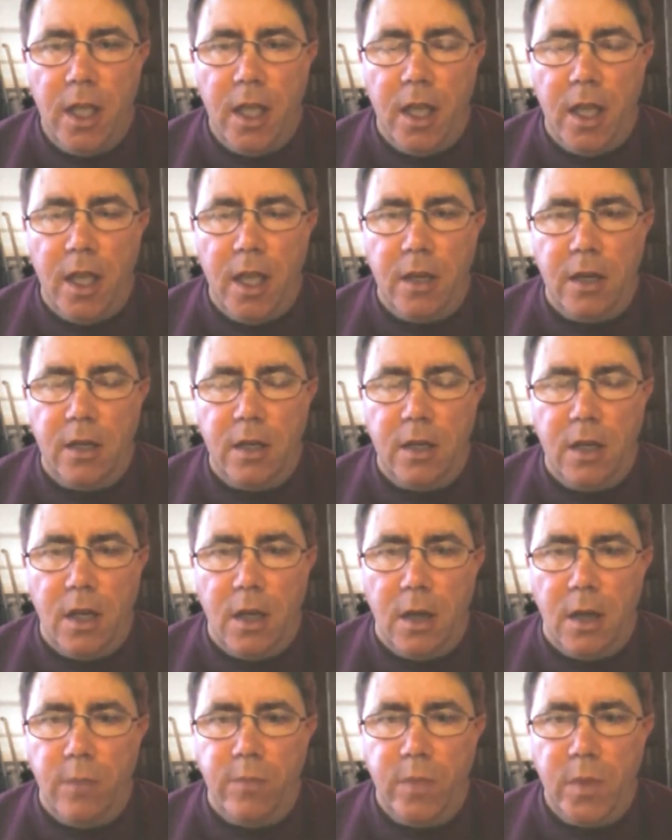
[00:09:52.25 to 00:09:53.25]
And
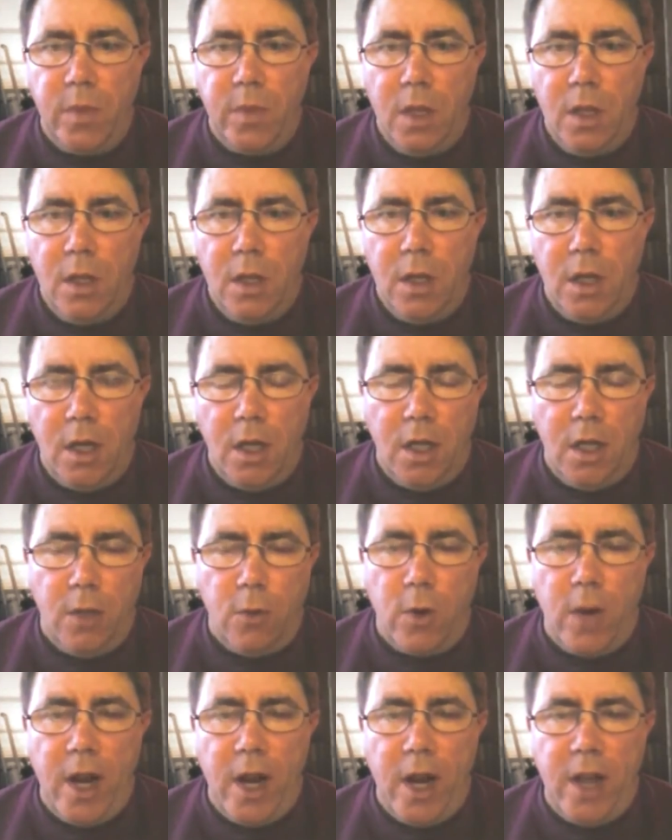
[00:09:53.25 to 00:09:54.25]

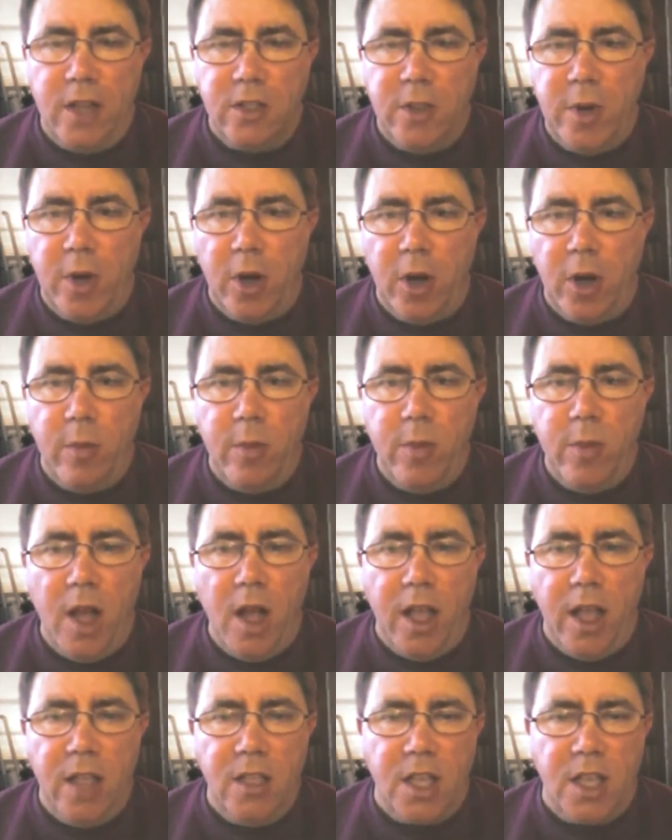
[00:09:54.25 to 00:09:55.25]
the Raspberry
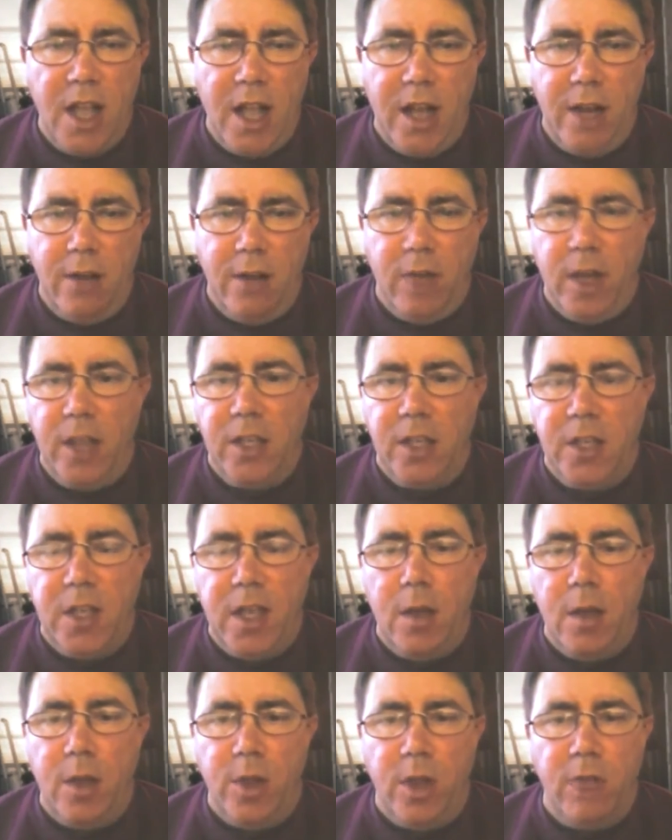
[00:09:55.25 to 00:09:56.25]
Pi is kind of an
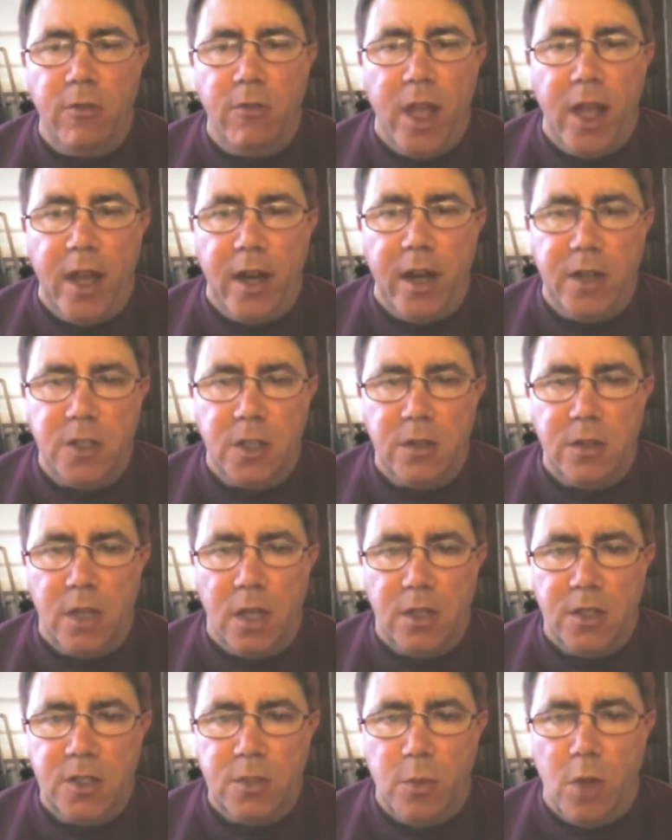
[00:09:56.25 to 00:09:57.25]
example of that. It's
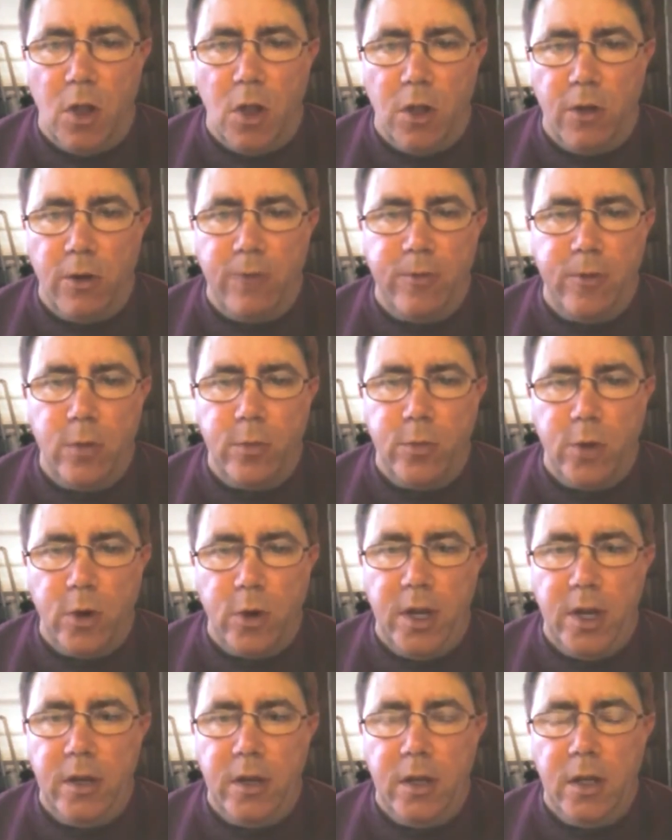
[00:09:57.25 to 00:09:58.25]
a smaller
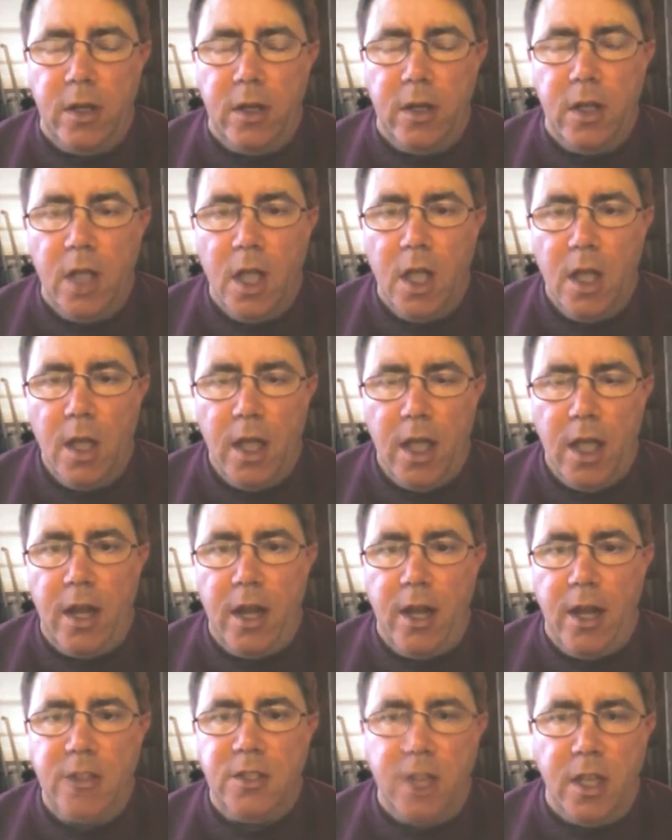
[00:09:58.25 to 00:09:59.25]
footprint,
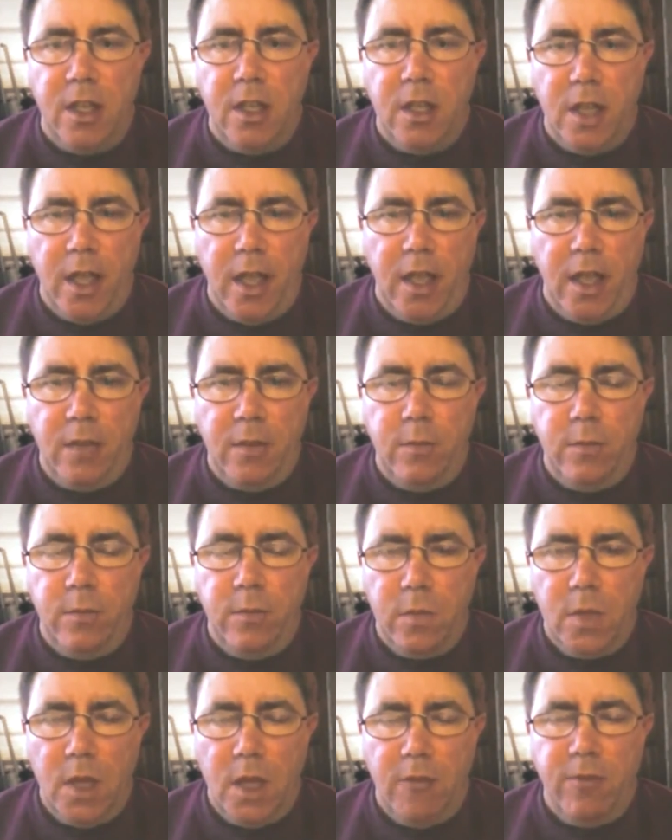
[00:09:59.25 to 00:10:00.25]
and it has
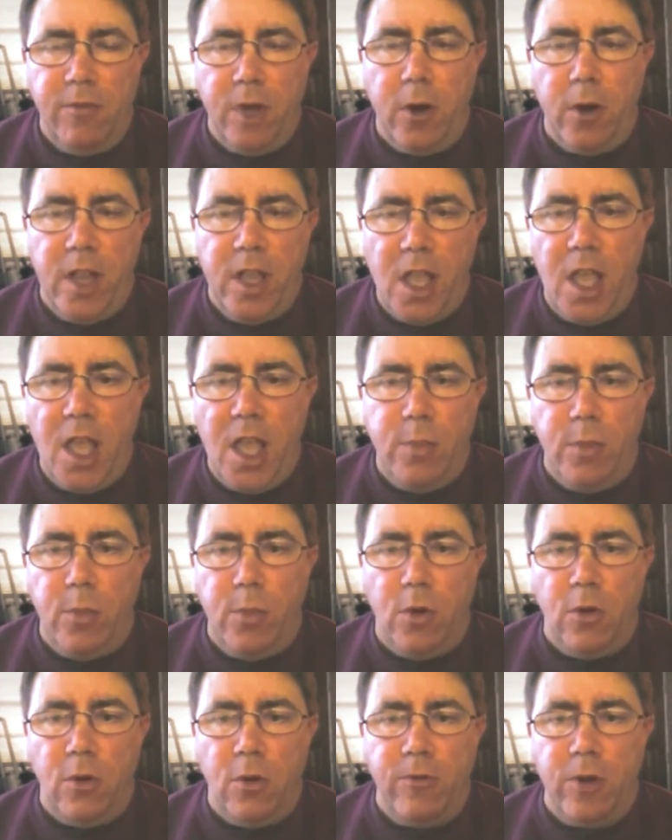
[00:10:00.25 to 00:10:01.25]
a very
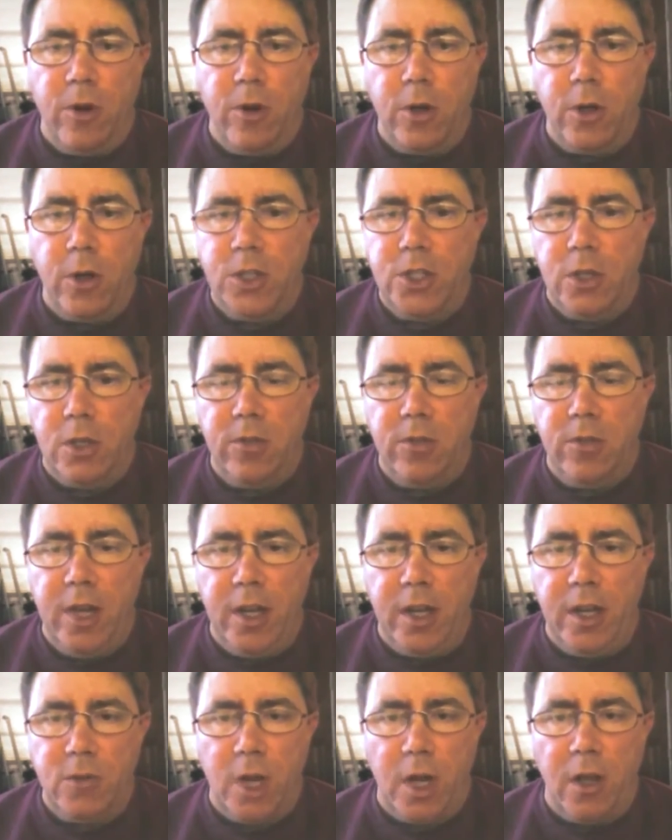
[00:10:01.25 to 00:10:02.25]
capable version of
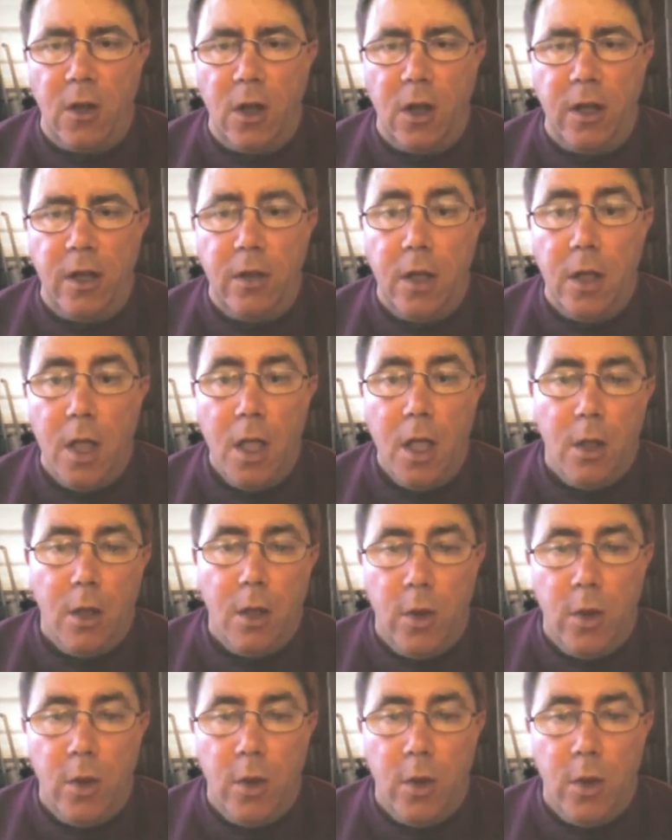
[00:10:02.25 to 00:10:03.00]
Linux running on it,